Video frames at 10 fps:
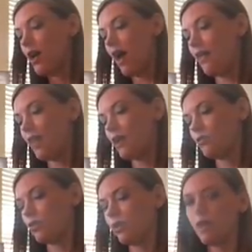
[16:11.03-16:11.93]
And then
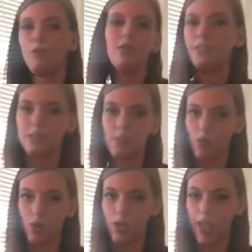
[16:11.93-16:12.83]
we're like, well, this isn't
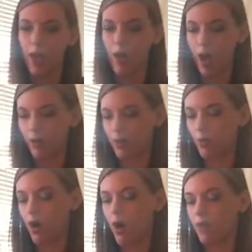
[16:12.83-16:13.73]
working out how we
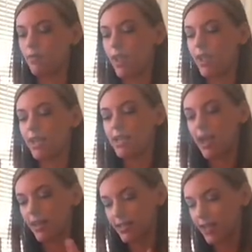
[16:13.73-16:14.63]
want, right?
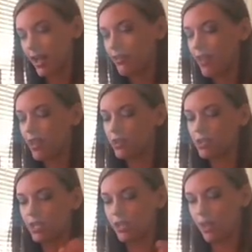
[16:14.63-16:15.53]
And that's kind of the
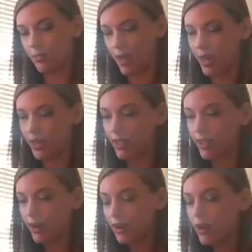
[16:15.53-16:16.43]
energy that I'm getting
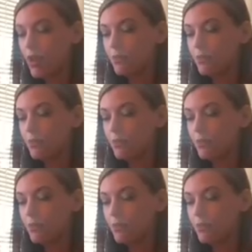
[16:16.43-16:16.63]
here.